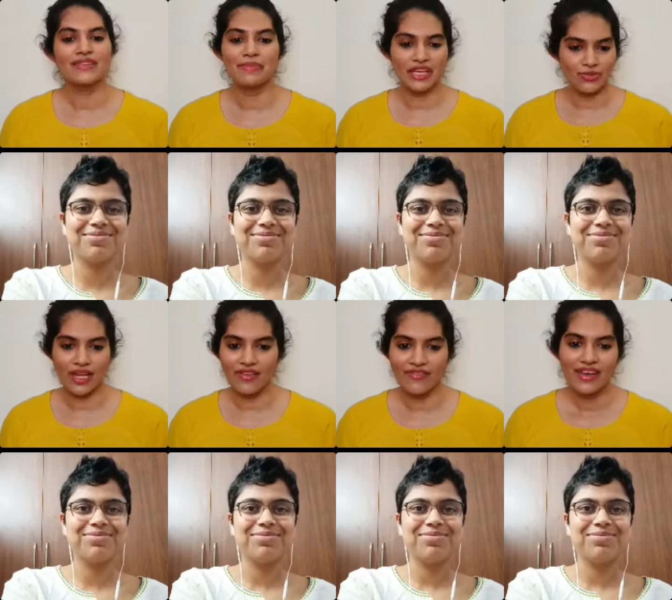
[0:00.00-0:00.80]
Speaker 1: is
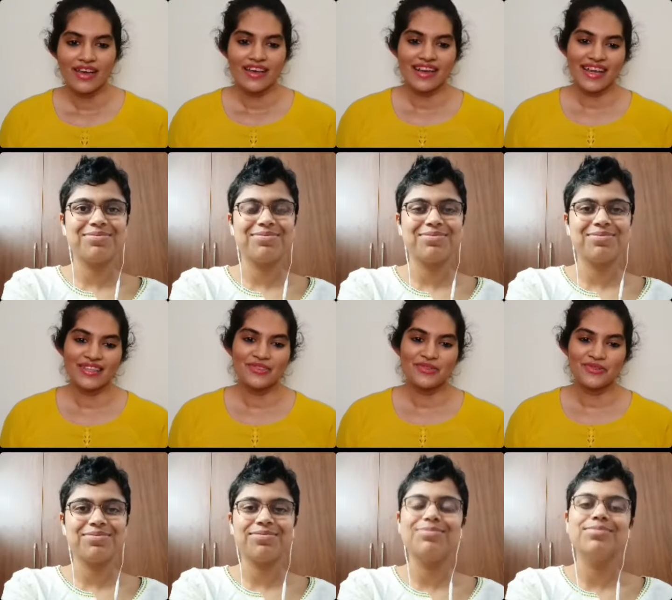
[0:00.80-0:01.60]
B12,
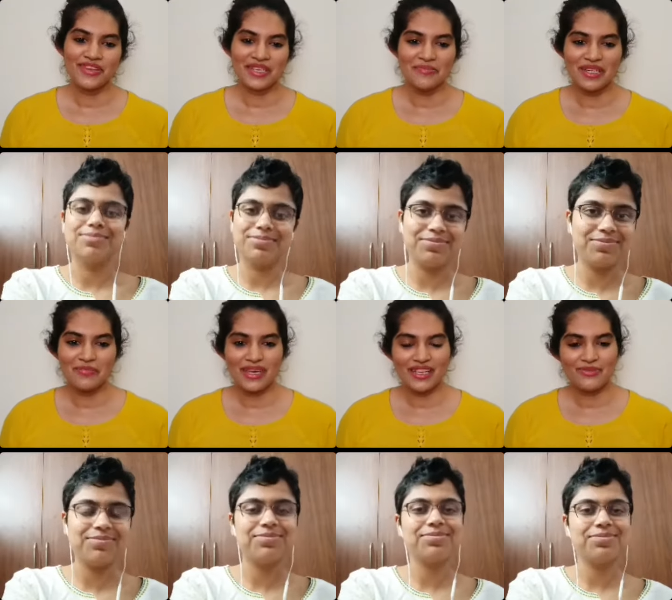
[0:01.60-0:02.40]
right? So mm.
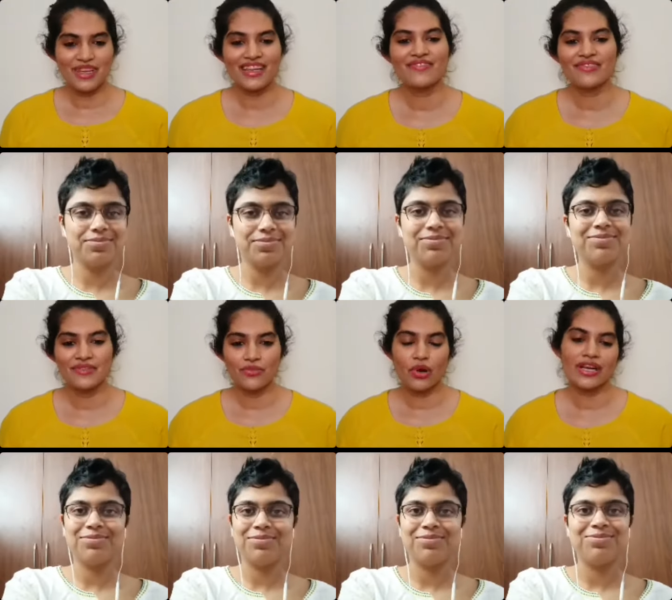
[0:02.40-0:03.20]
vitamin B12,
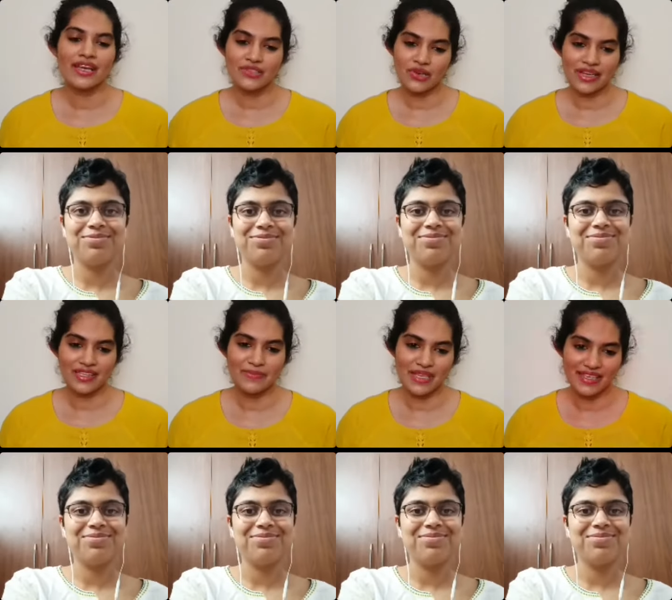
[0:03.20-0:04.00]
what has your
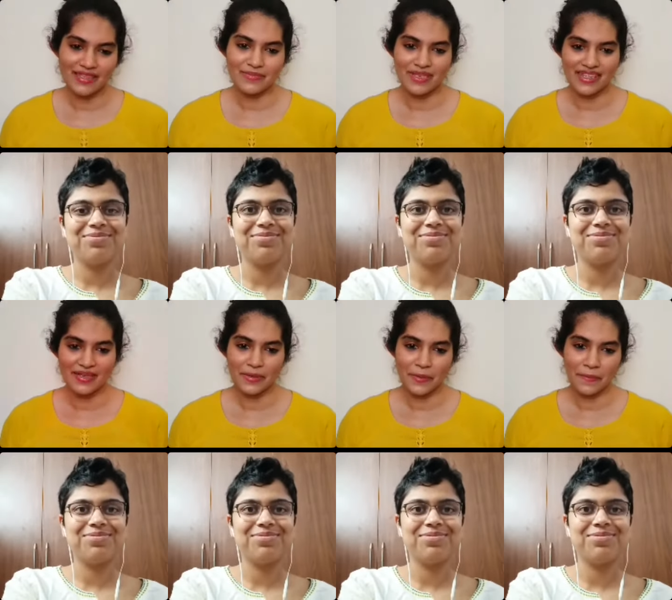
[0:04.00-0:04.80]
experience
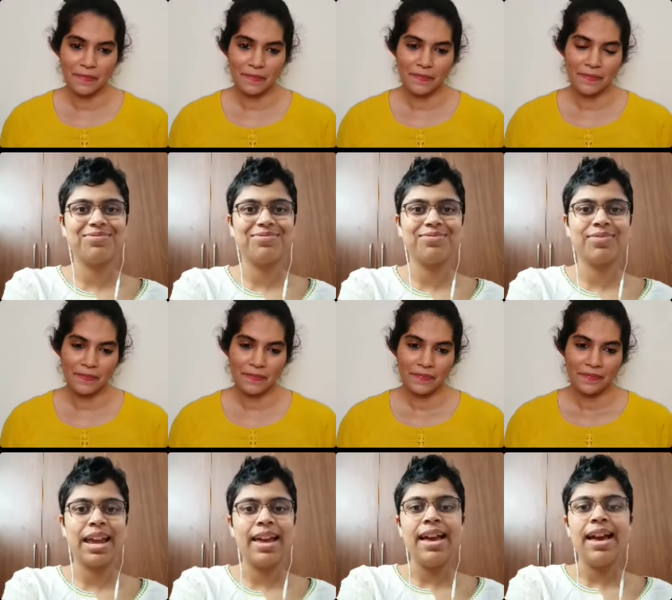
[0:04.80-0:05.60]
been?
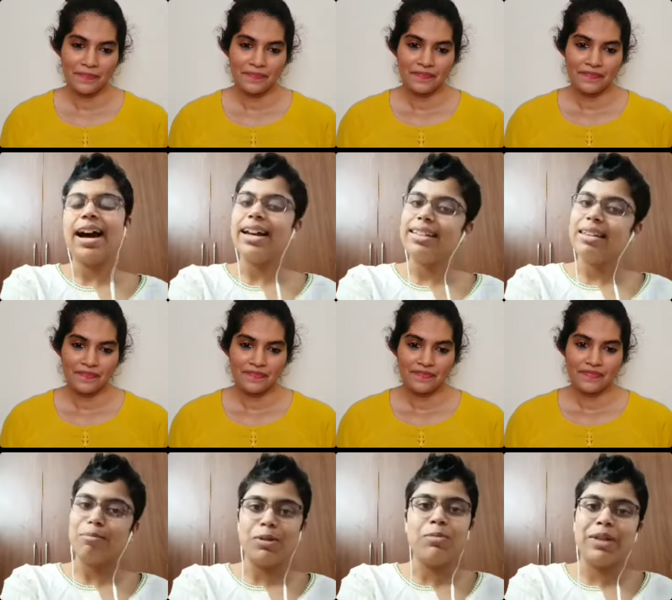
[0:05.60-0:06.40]
Speaker 2: I
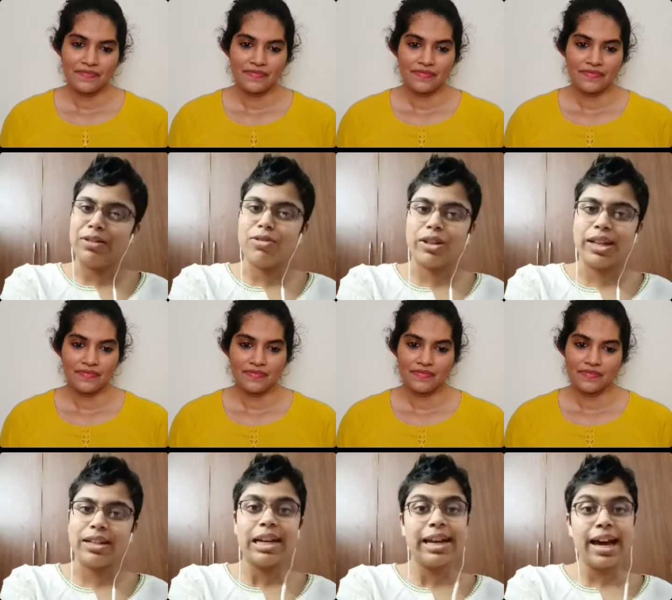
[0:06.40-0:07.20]
supplement for
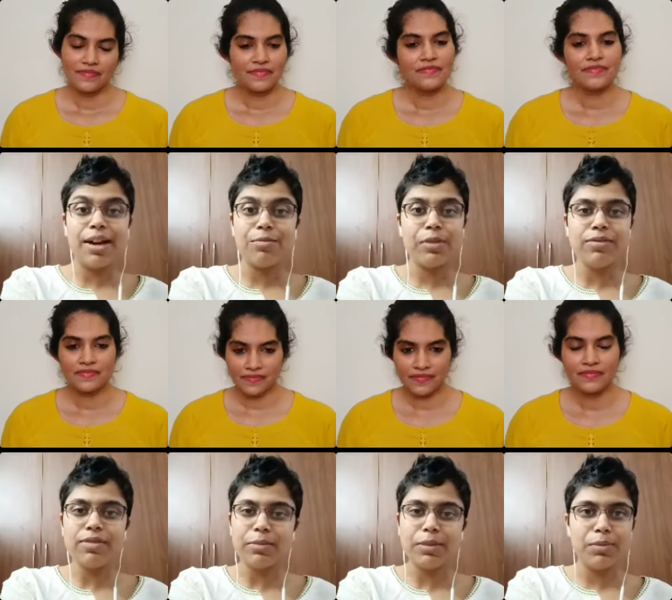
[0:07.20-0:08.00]
that. I have been
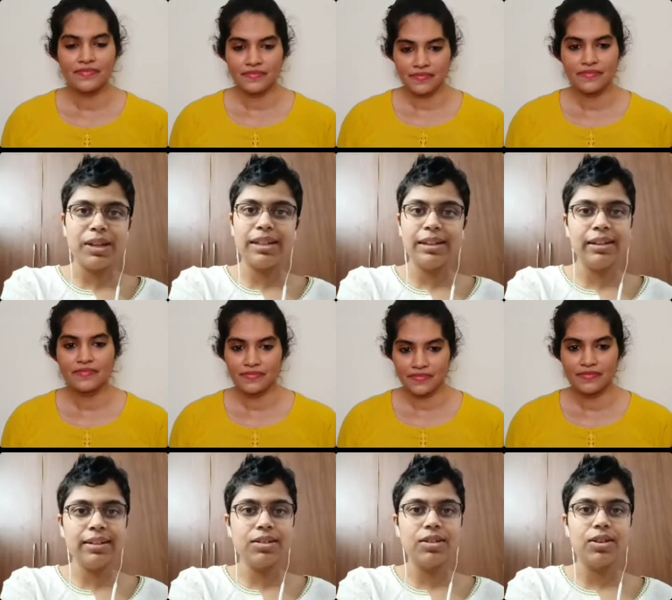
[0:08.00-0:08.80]
from the beginning.
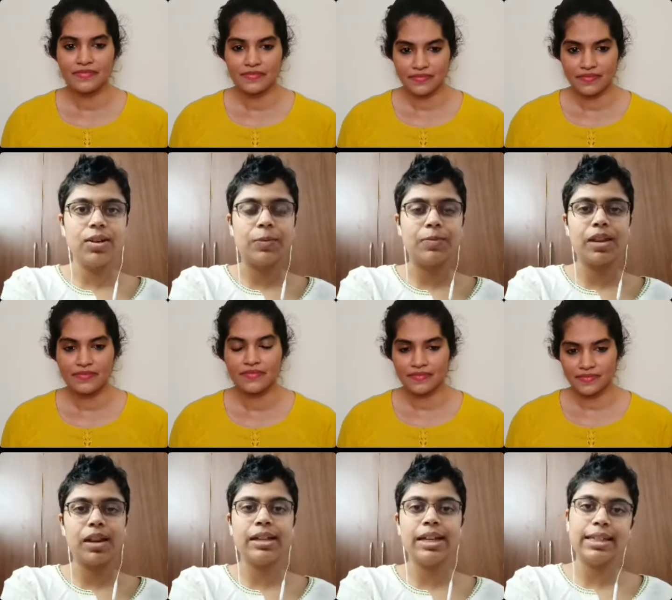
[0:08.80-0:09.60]
Um,
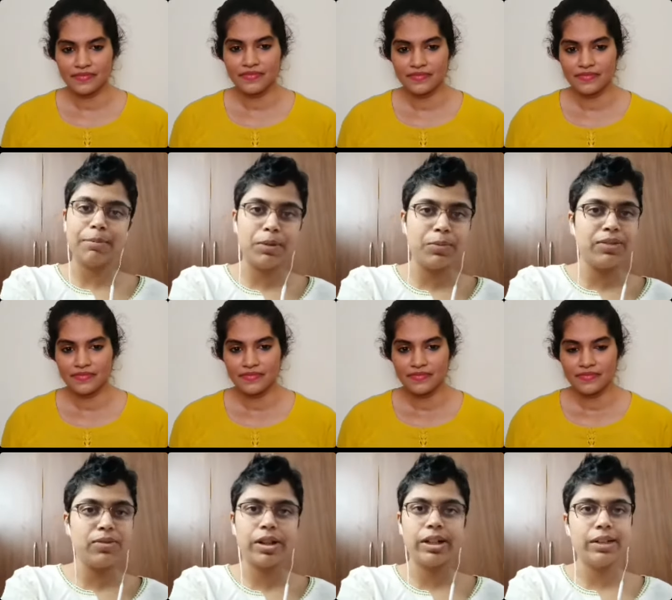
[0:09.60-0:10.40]
and I hmm. supplement
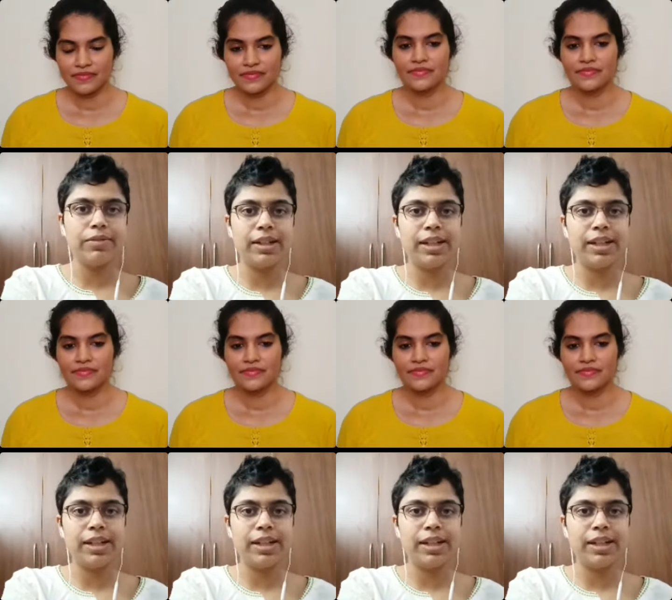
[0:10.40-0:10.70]
for it even